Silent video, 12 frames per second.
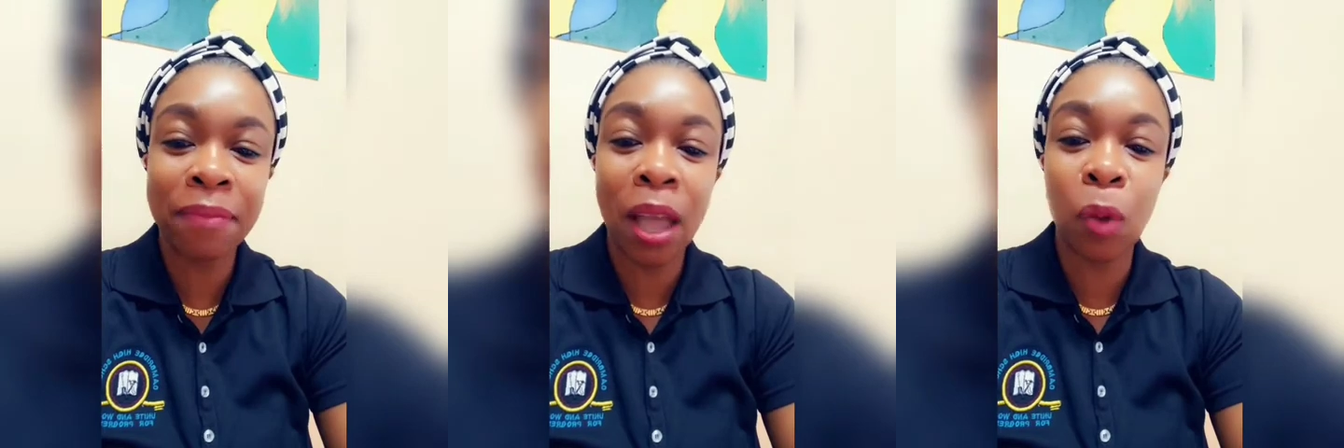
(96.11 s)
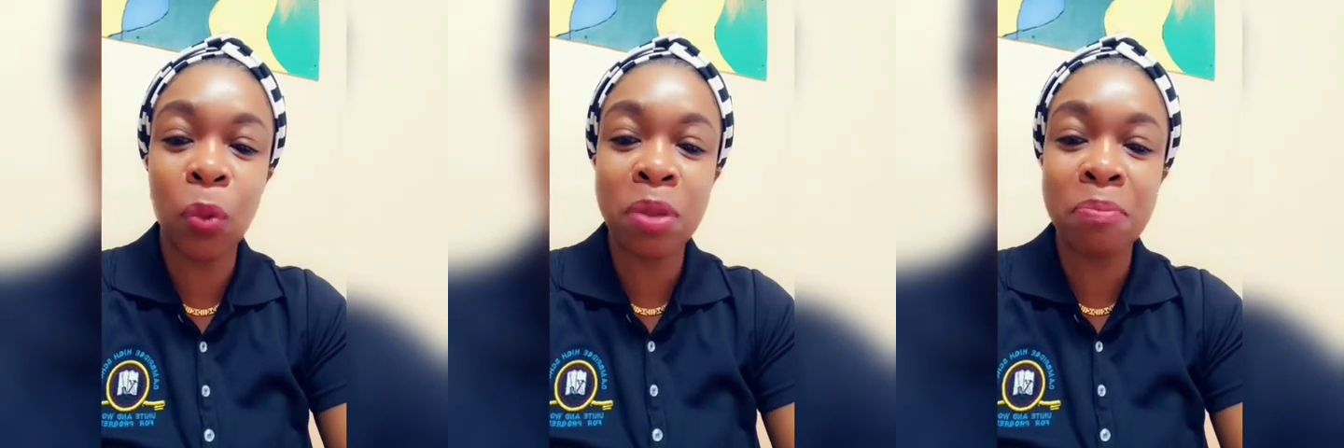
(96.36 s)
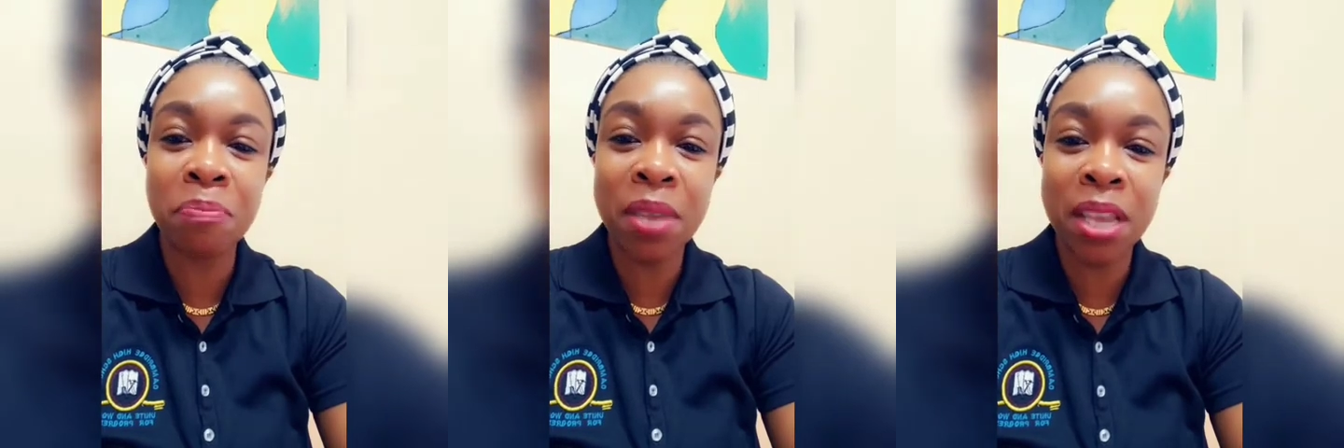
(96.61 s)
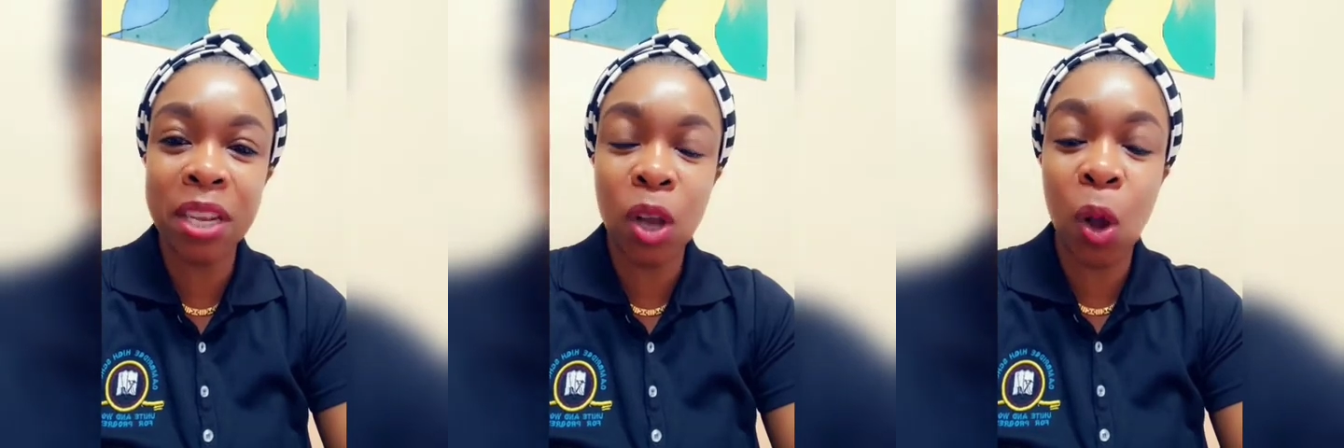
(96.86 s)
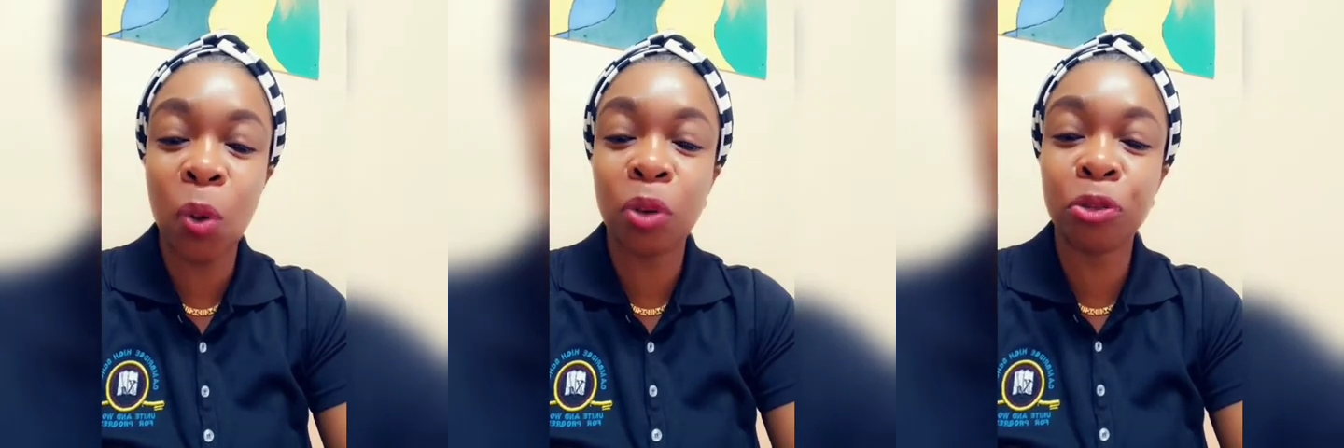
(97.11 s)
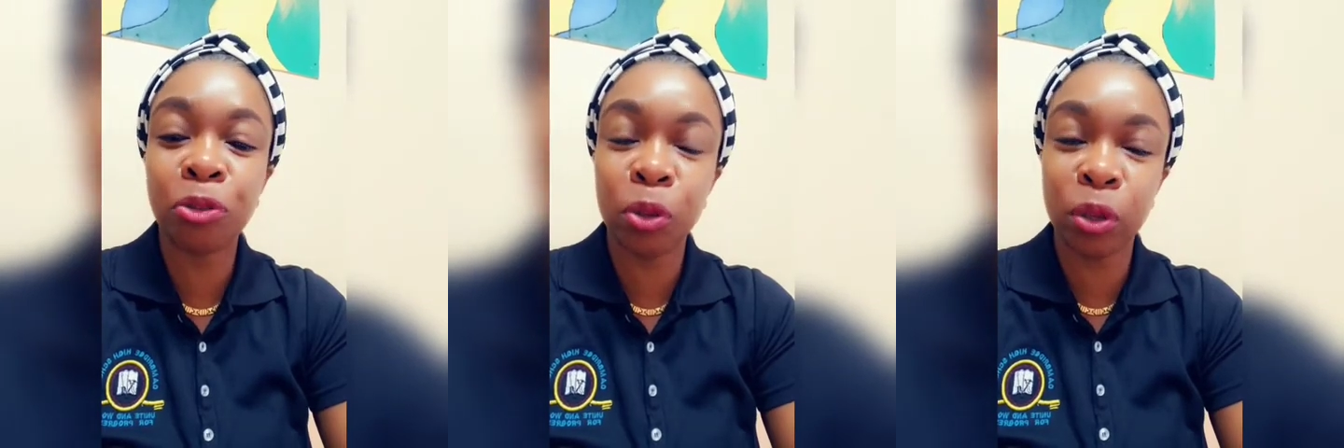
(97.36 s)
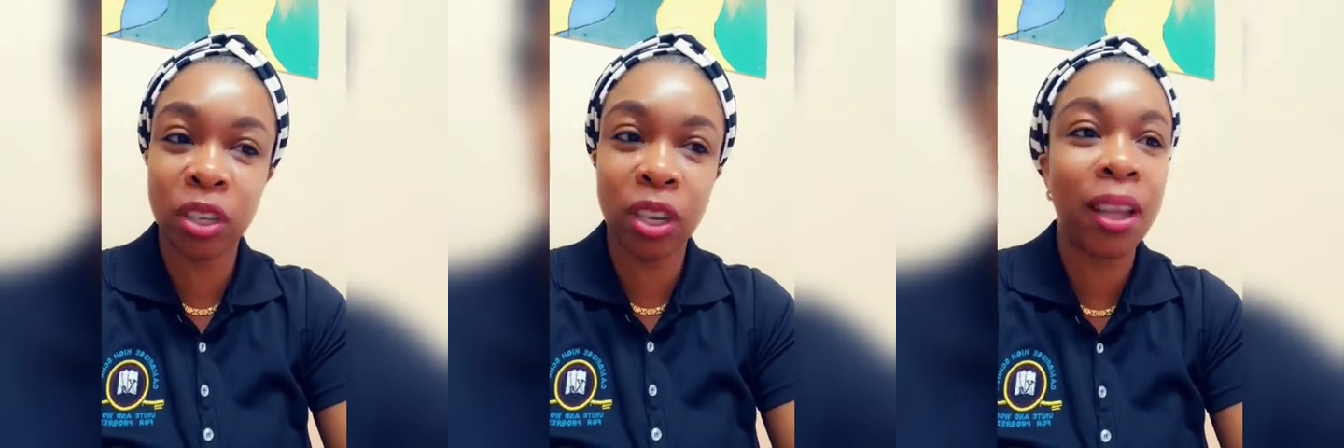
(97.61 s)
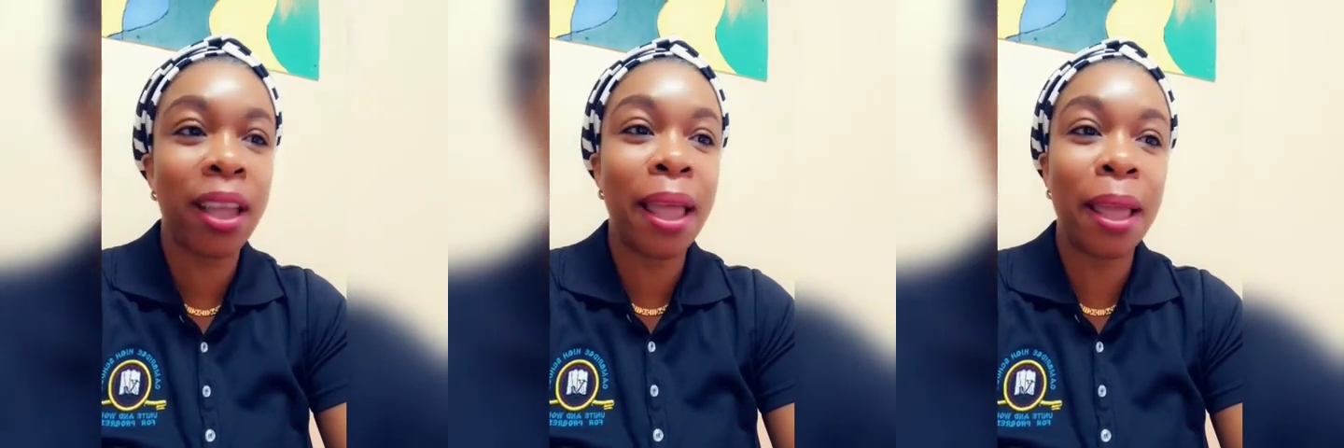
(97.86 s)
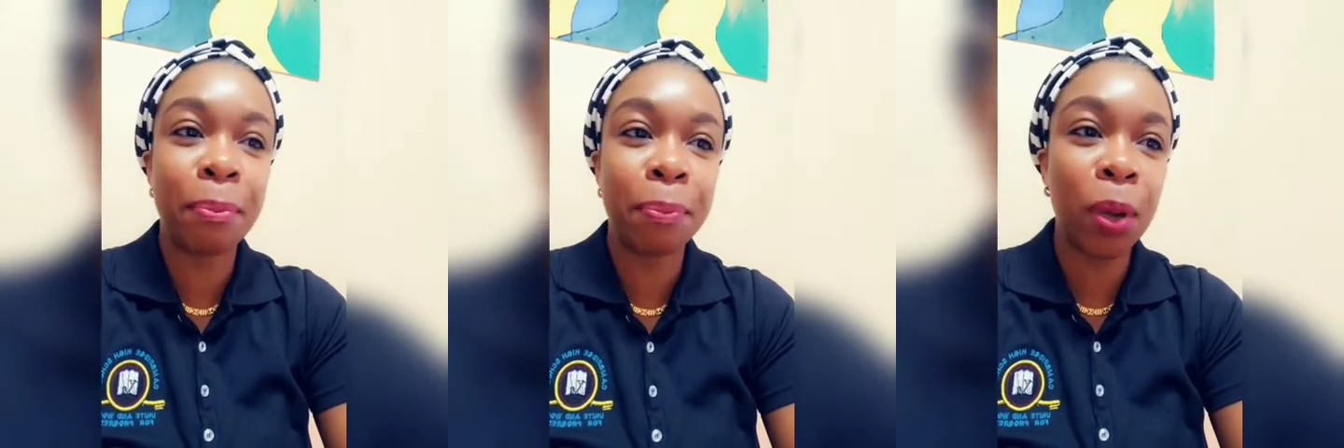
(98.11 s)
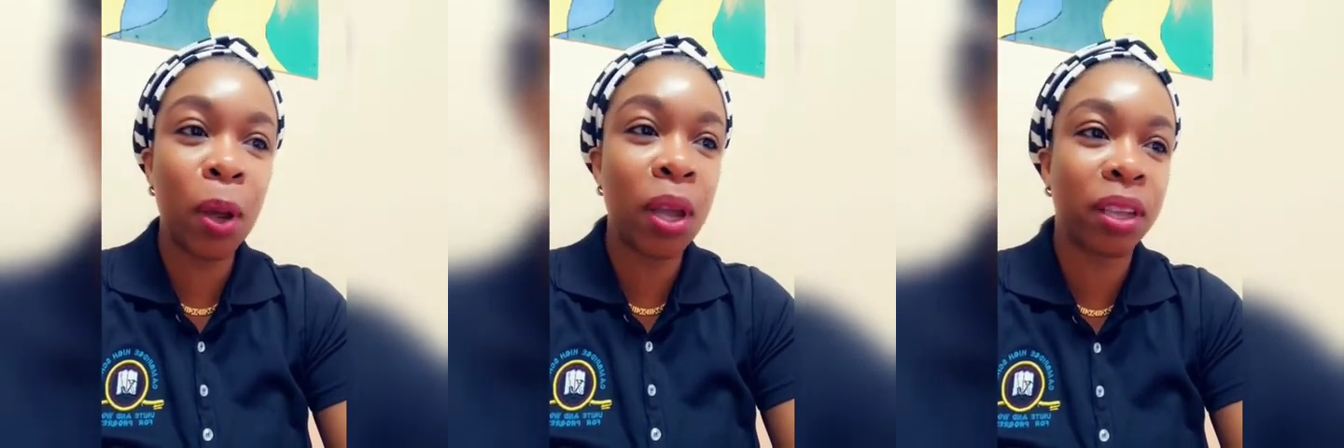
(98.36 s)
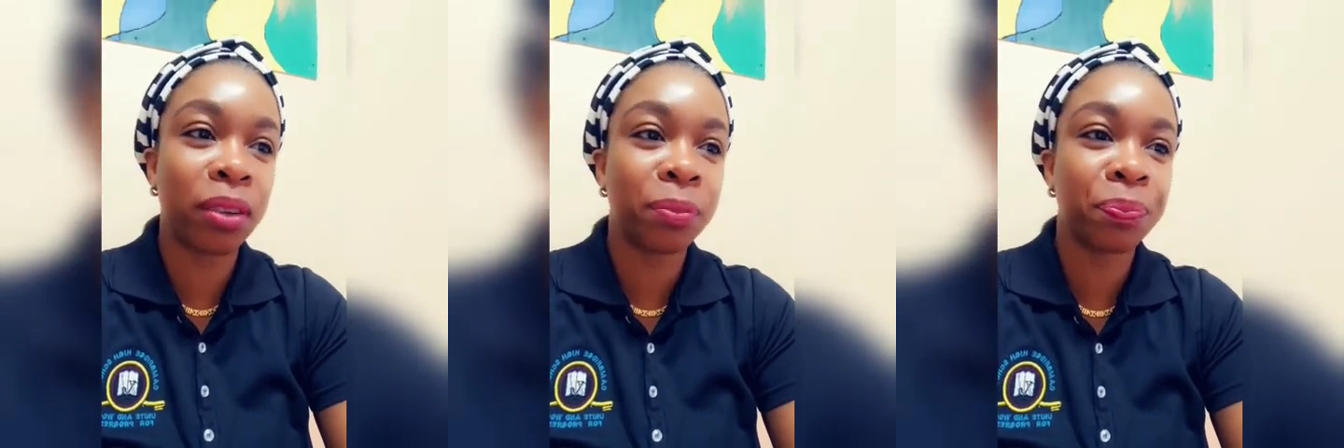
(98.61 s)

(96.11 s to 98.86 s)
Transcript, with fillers: that we meet our future employer.